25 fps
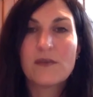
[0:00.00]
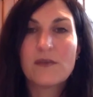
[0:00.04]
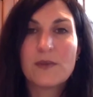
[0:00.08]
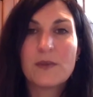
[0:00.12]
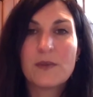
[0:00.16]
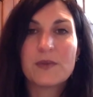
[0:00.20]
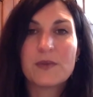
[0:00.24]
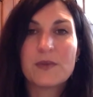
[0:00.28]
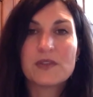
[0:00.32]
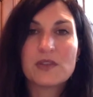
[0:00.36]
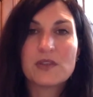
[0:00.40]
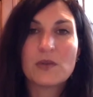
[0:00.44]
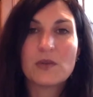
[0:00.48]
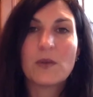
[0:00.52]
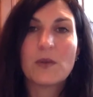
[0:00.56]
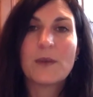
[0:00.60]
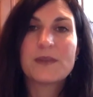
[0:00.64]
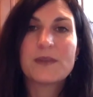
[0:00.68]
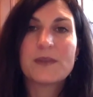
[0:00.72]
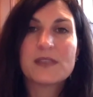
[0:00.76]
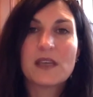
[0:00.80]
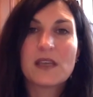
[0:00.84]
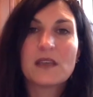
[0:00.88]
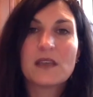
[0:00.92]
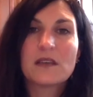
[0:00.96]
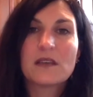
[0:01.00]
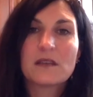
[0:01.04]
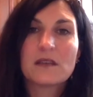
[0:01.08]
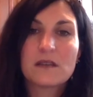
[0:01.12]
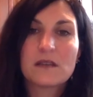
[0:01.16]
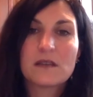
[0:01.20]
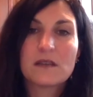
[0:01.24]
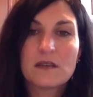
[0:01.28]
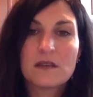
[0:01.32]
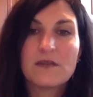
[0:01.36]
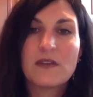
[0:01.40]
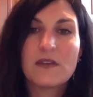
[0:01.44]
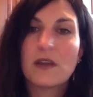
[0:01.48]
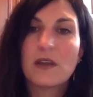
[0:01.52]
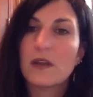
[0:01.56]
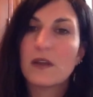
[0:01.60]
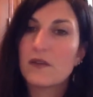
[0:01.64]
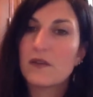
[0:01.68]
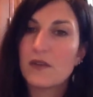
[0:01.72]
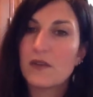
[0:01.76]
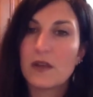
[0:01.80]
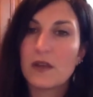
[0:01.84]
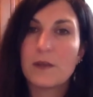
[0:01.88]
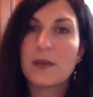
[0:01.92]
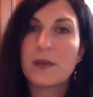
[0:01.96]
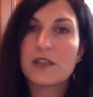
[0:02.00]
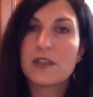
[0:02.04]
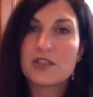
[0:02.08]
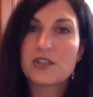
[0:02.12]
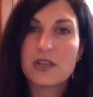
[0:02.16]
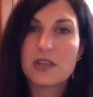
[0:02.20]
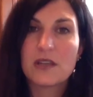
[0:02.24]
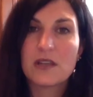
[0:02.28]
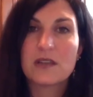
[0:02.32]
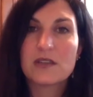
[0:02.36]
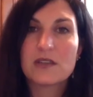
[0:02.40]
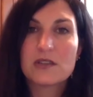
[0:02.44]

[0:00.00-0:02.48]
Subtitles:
people to your website. Very, very big challenge.